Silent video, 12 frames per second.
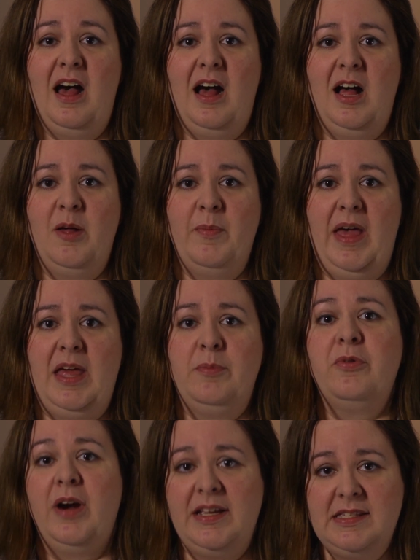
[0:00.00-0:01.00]
And
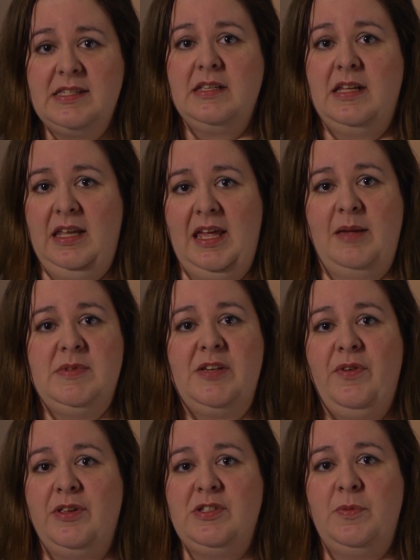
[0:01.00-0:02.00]
price claims
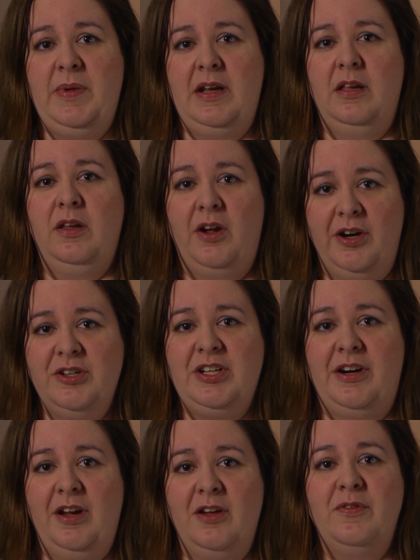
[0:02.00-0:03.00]
have also been a large
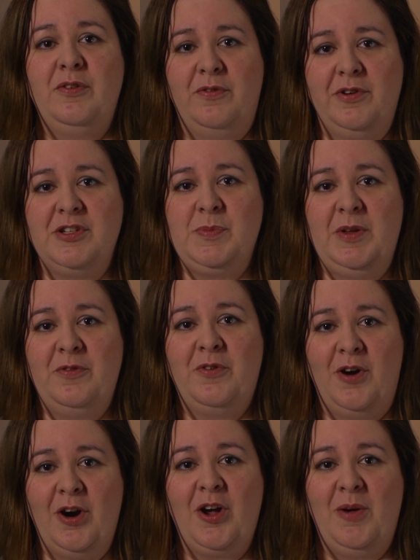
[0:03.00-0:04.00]
area of enforcement
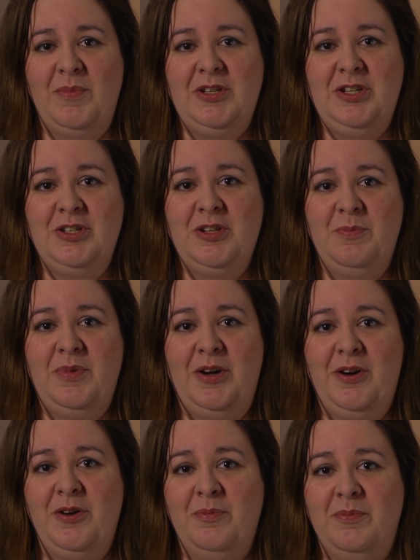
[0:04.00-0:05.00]
for our Competition
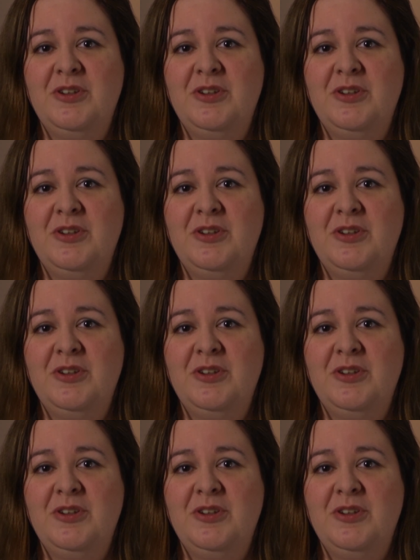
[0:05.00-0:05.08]
Bureau,